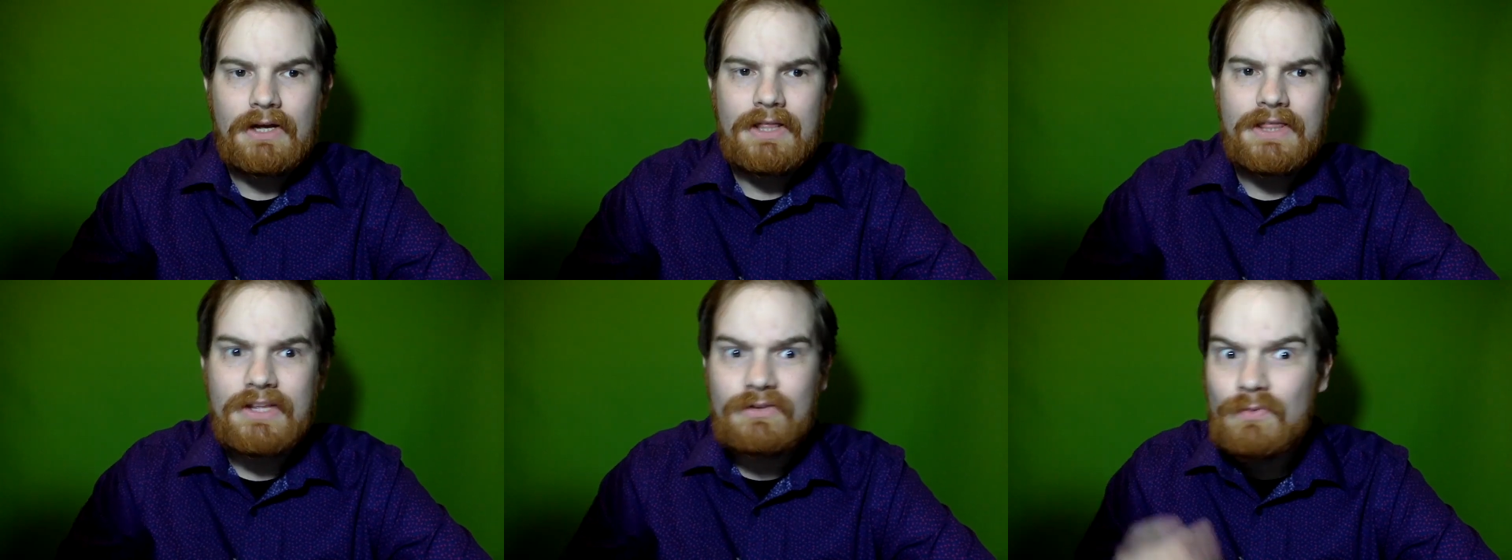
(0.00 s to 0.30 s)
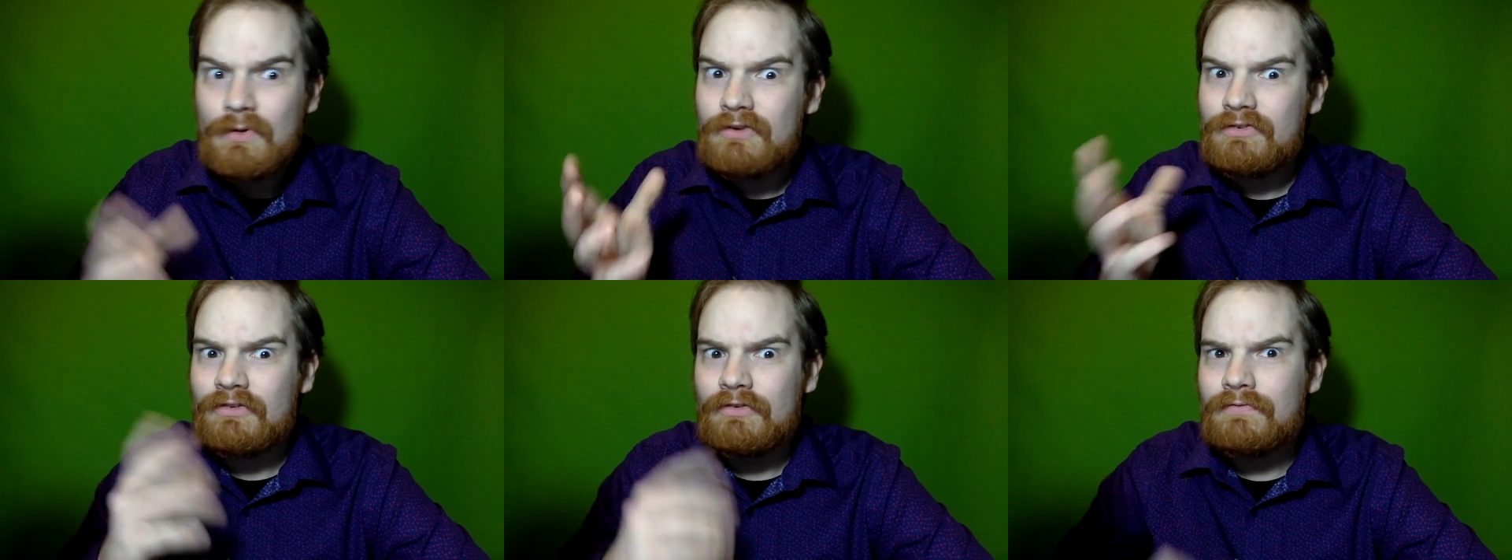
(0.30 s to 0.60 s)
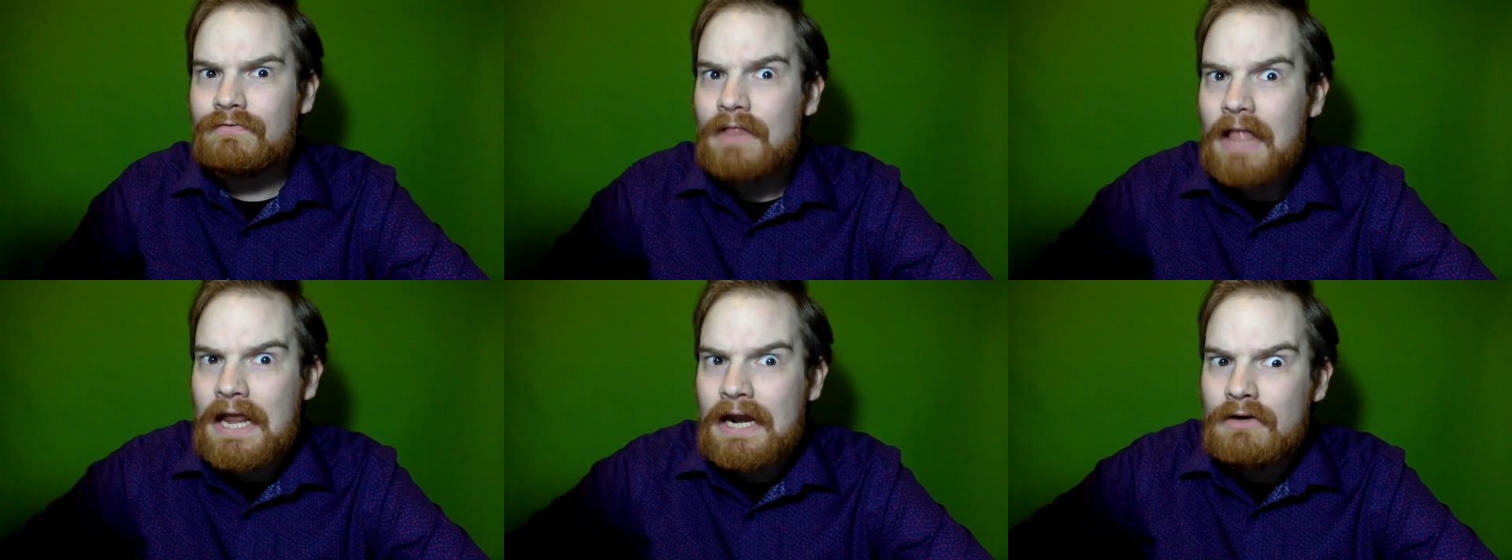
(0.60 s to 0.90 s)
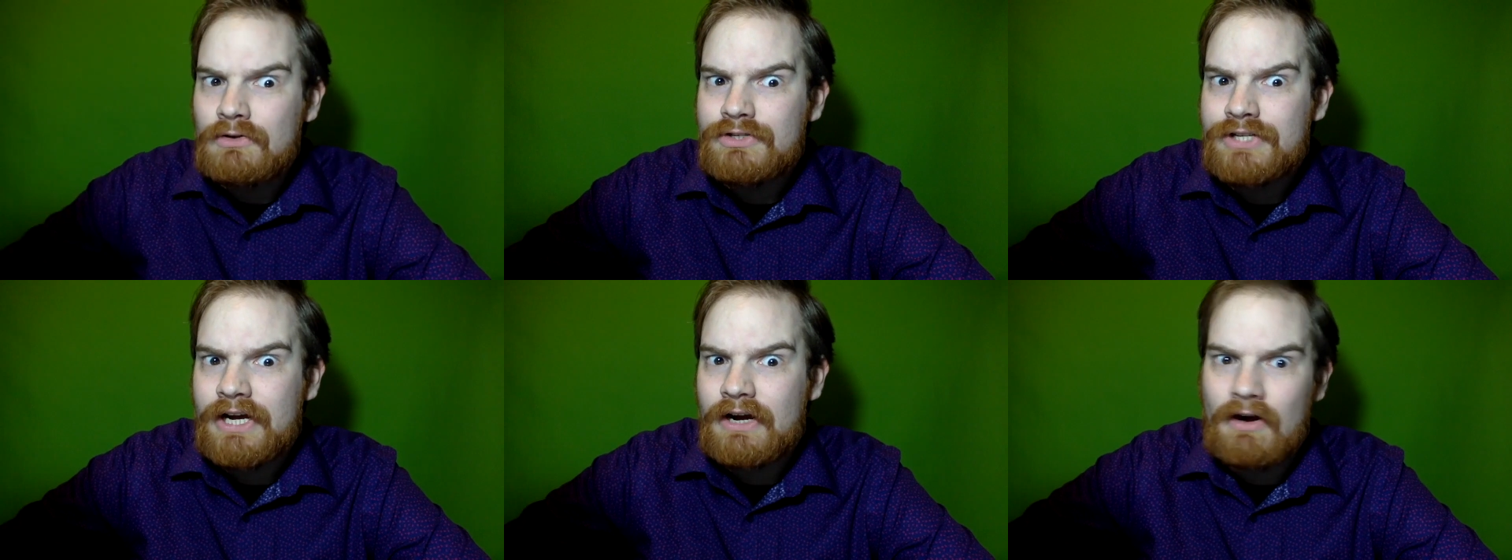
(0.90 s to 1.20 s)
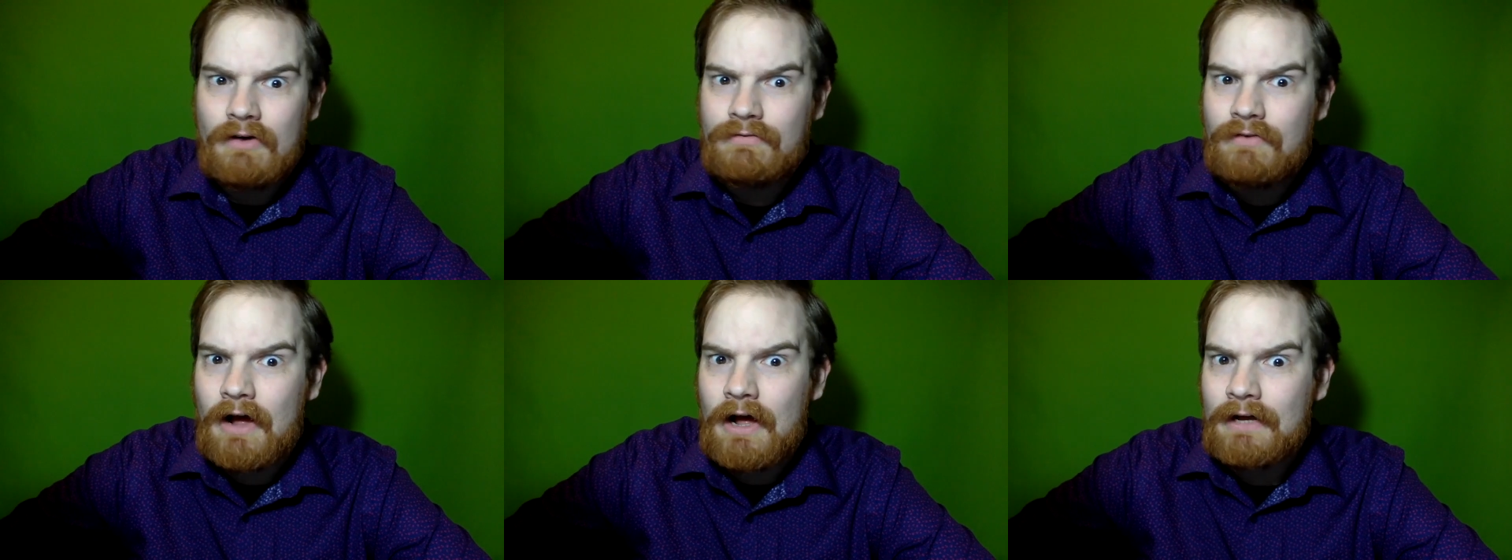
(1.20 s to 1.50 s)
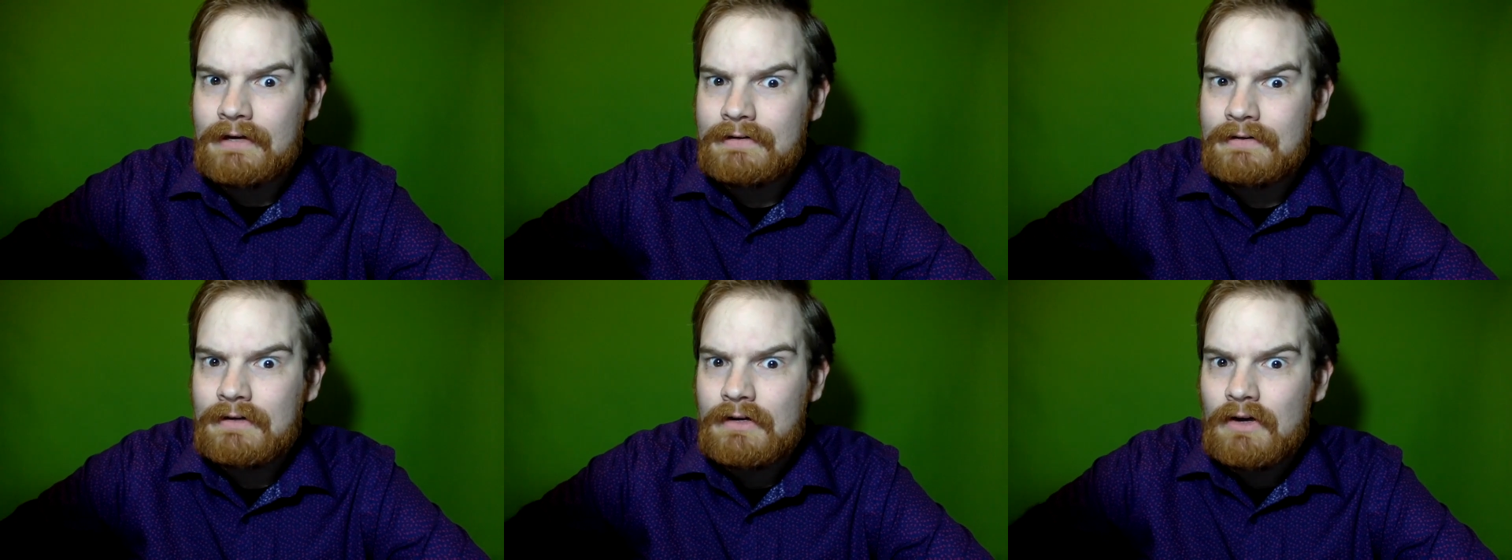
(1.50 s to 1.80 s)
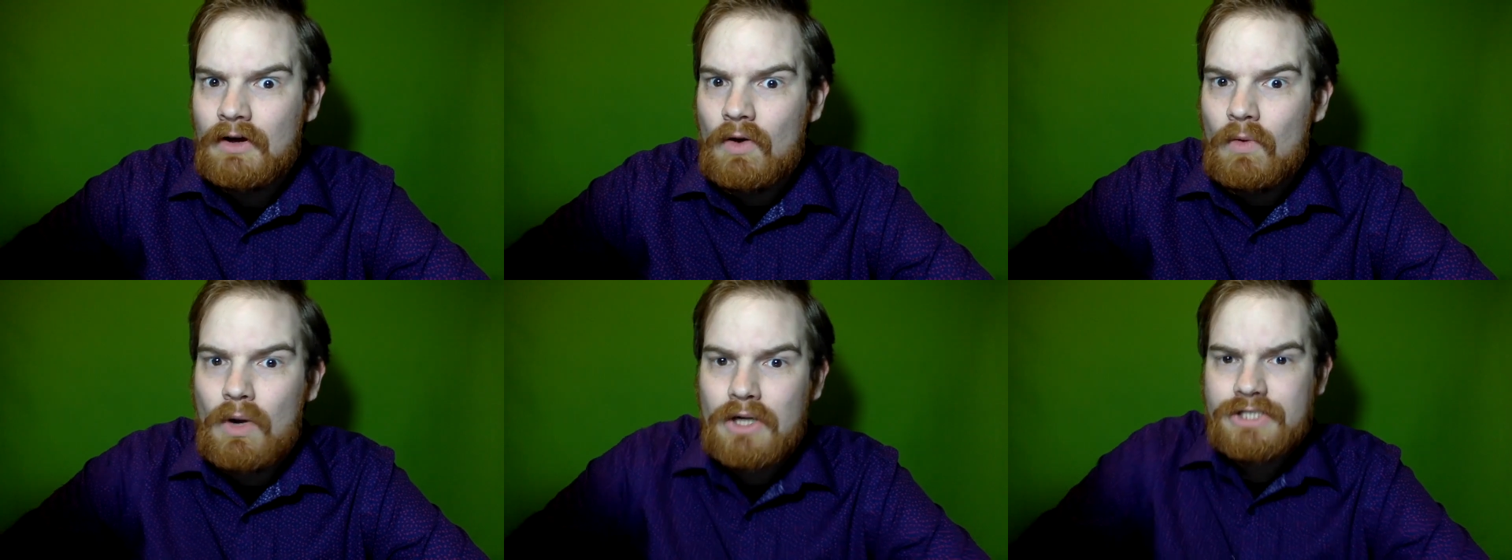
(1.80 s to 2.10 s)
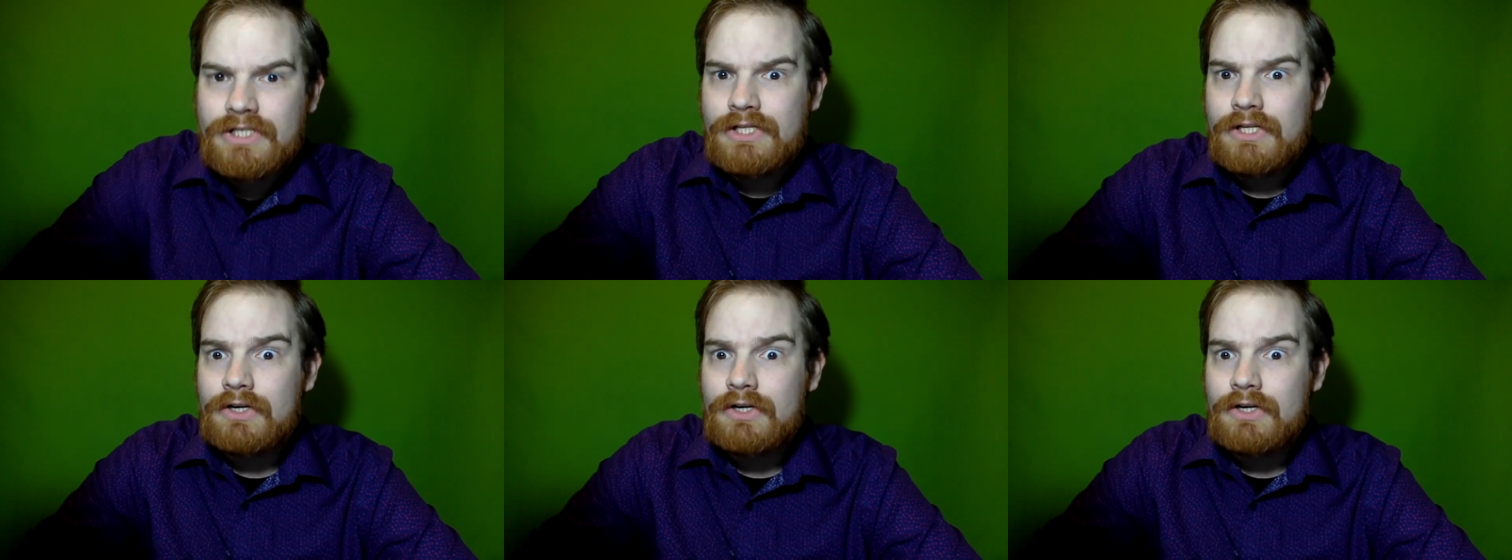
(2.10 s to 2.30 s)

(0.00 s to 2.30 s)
This one is just flat out terrifying. Watching